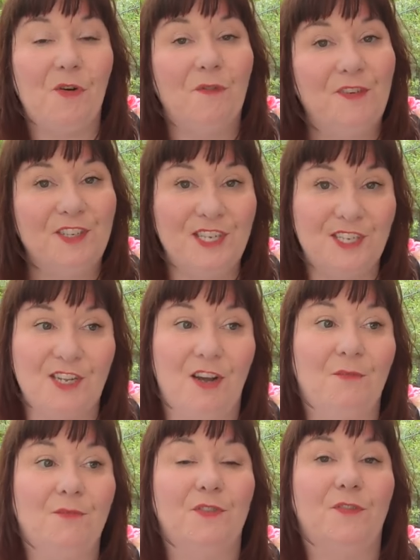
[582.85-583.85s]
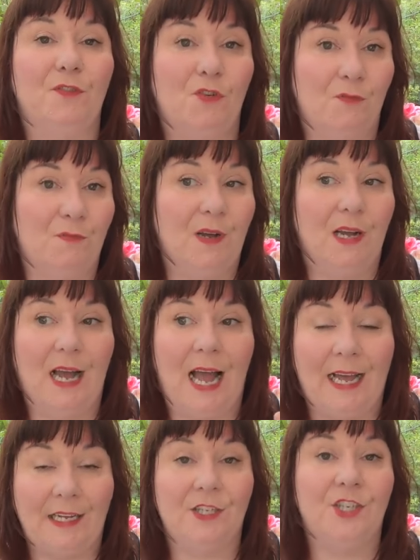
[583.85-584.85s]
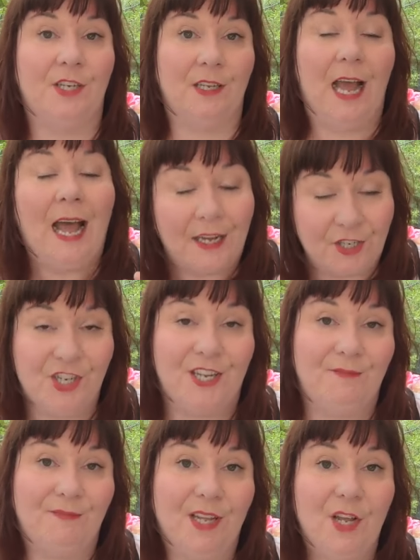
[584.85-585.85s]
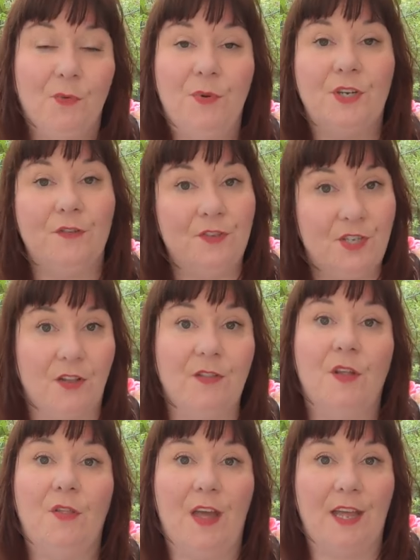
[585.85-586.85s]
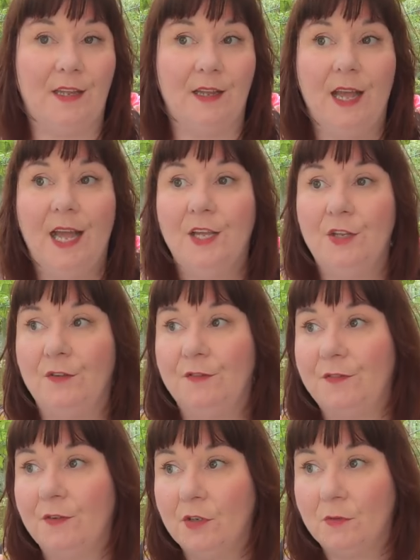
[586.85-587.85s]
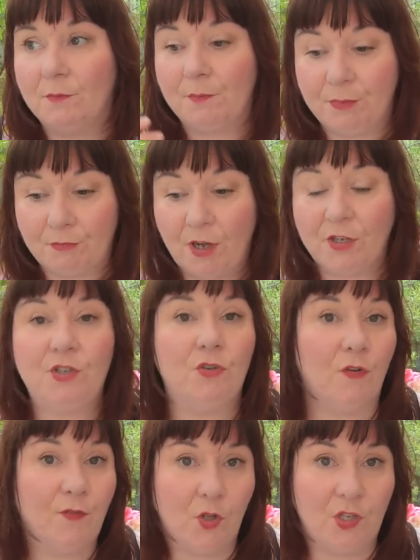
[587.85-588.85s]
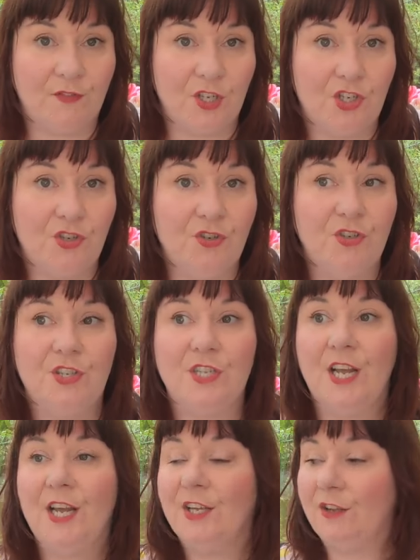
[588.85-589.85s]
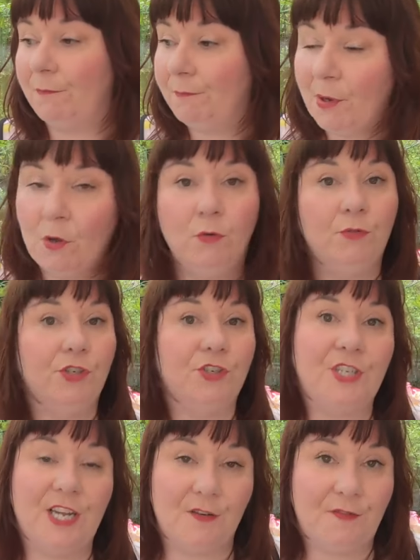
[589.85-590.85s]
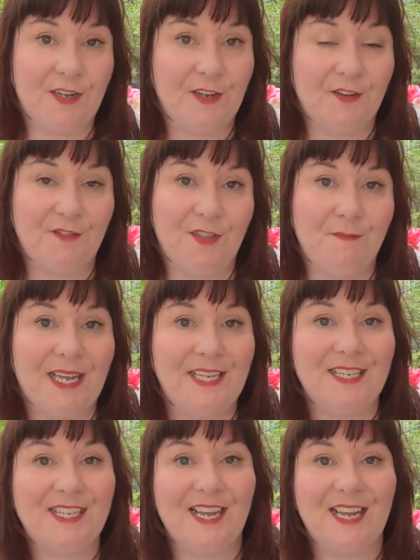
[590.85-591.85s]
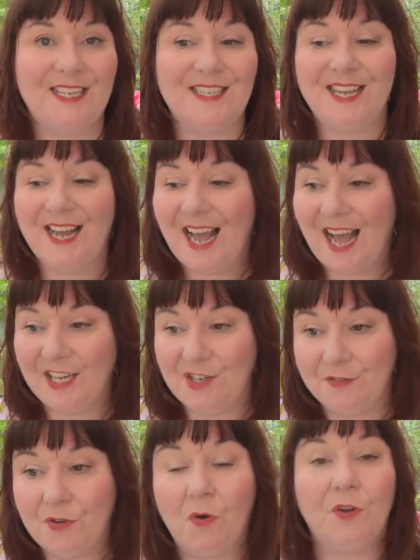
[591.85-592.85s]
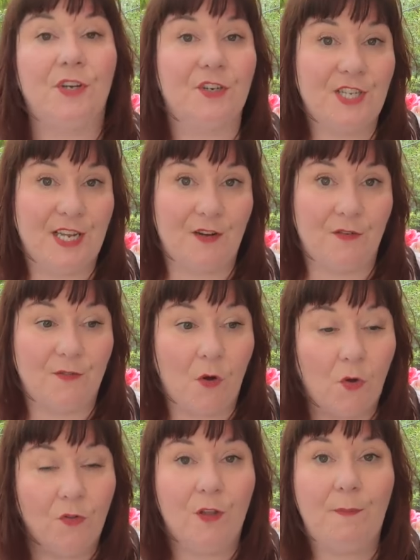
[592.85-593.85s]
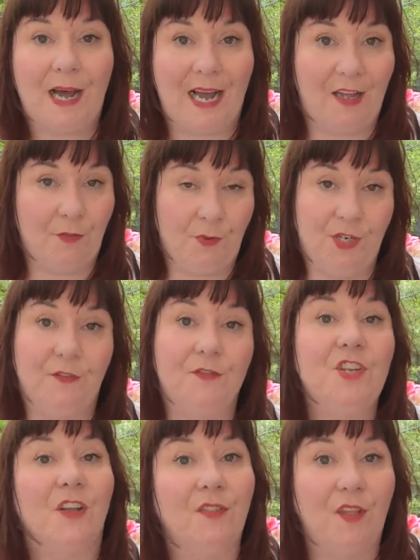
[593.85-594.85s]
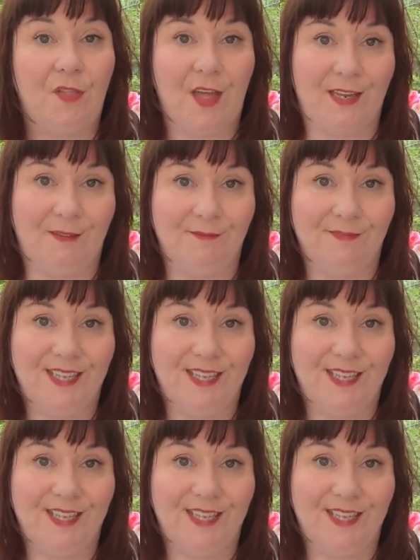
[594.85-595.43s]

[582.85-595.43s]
Confidence comes from action, where you've done the thing, you've brushed off all of the shoulds, you've pulled yourself out of the mindsets, and you've got yourself on the path where you've done the thing.